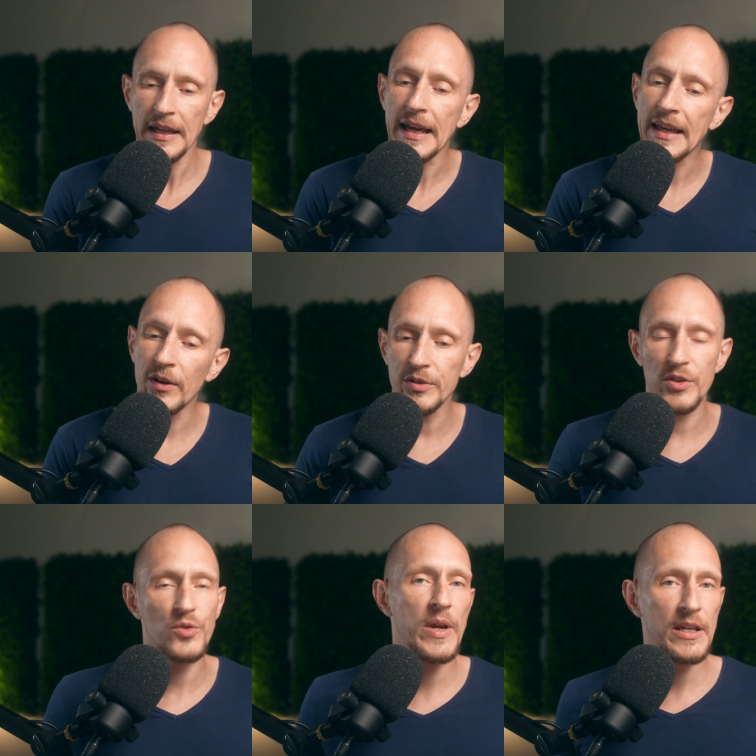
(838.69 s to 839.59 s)
It can also
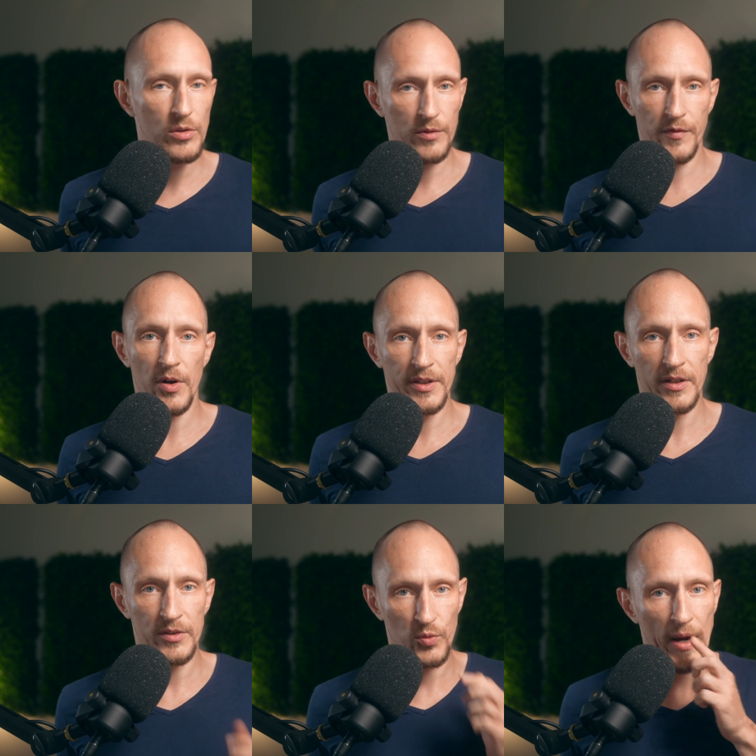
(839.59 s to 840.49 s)
swing too far the
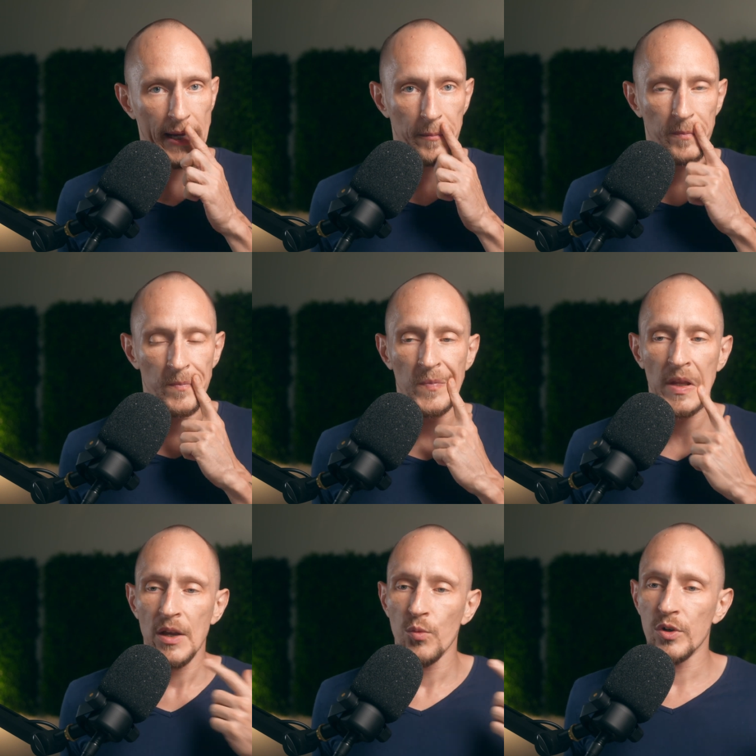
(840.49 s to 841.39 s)
other way,
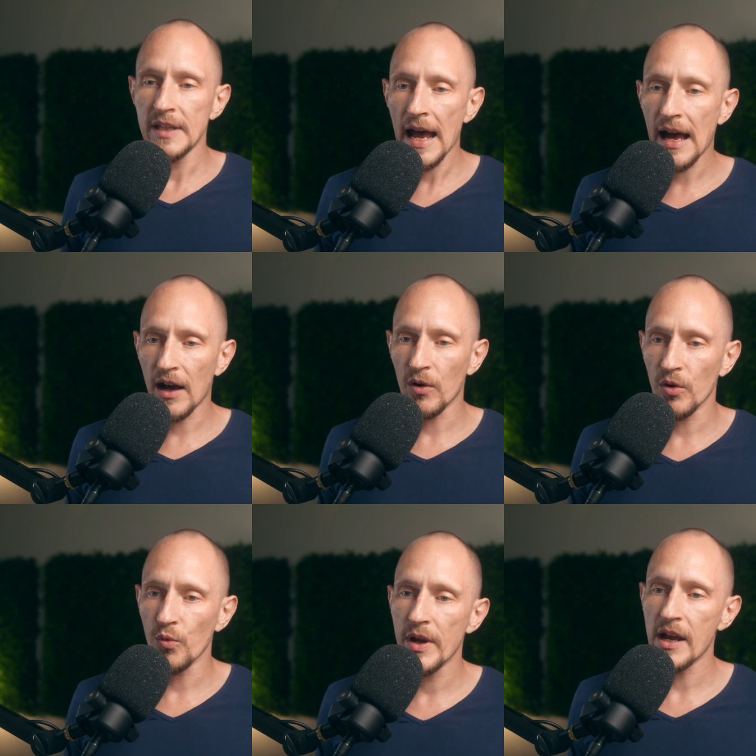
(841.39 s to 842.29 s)
where
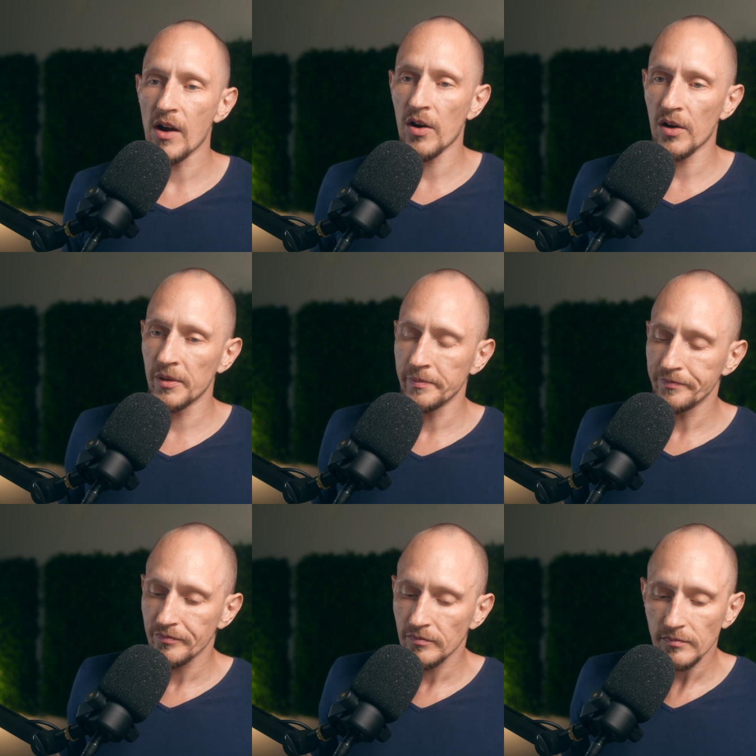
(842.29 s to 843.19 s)
now we are
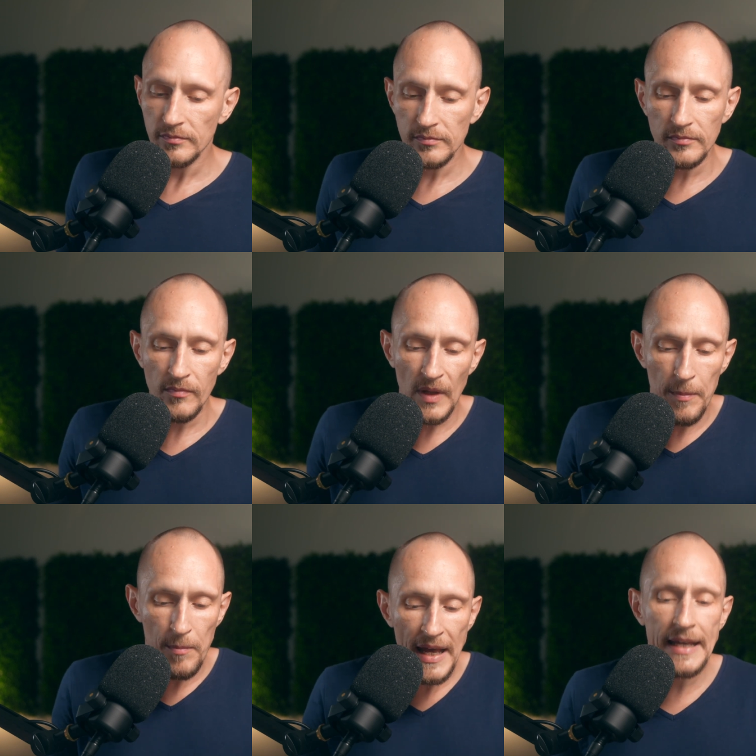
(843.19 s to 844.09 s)

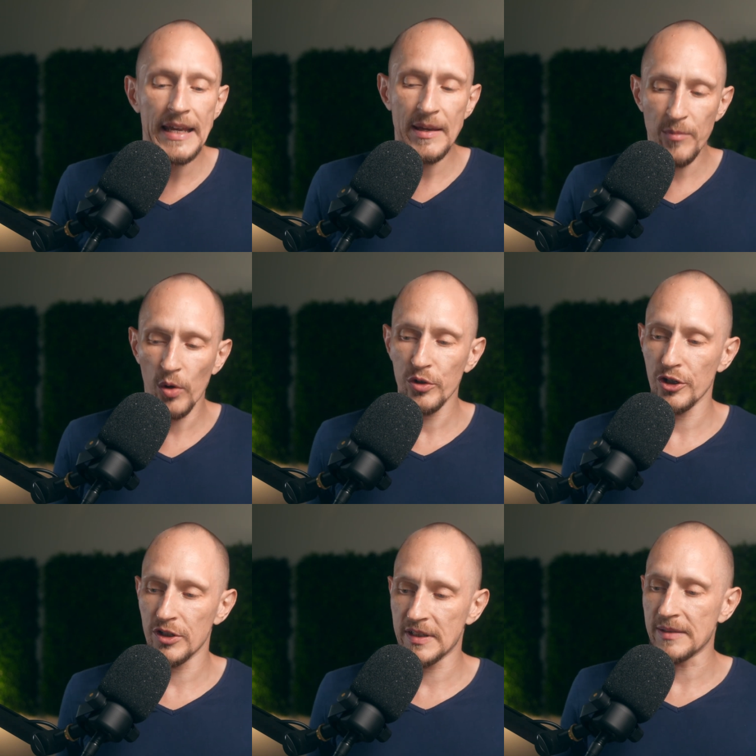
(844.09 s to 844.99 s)
making
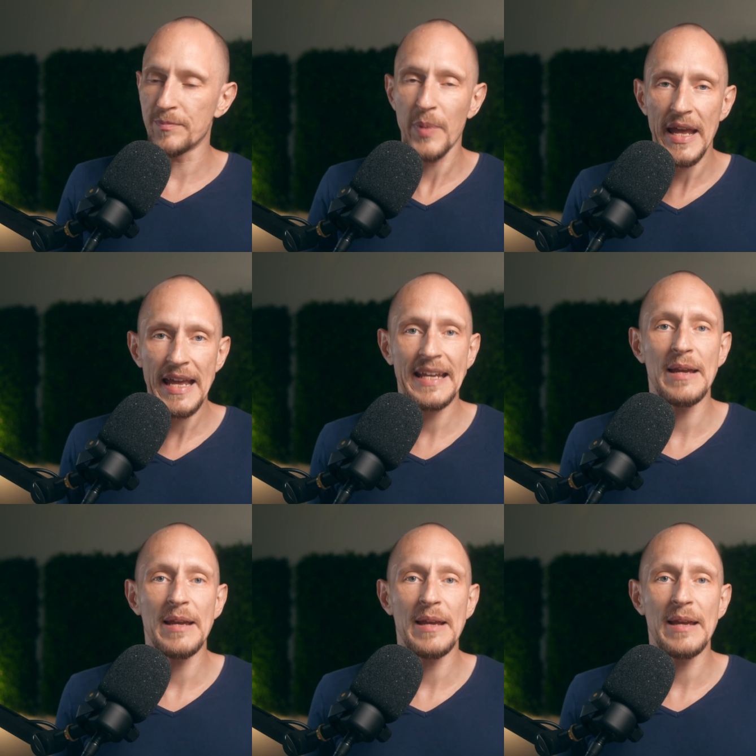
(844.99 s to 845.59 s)
emotions this big,